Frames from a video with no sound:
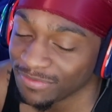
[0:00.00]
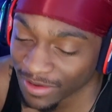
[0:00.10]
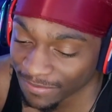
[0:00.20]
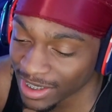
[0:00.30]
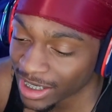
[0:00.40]

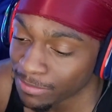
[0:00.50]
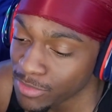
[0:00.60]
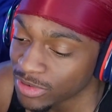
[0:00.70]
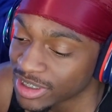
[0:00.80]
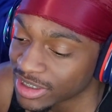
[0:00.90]
if a nigga
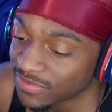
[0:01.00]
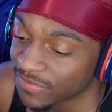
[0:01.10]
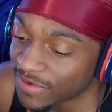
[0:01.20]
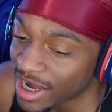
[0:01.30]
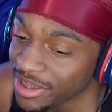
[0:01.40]
music is
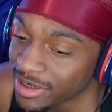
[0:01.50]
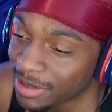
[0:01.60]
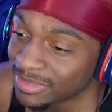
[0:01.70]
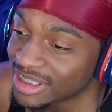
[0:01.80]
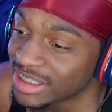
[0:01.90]
fire,
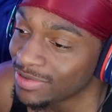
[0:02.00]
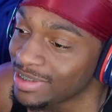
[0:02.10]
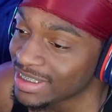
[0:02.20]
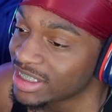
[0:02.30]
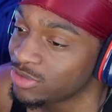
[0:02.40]
I'ma still
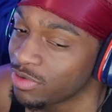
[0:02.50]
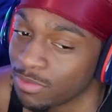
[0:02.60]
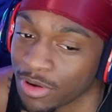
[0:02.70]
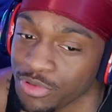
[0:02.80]
listen to it, bro.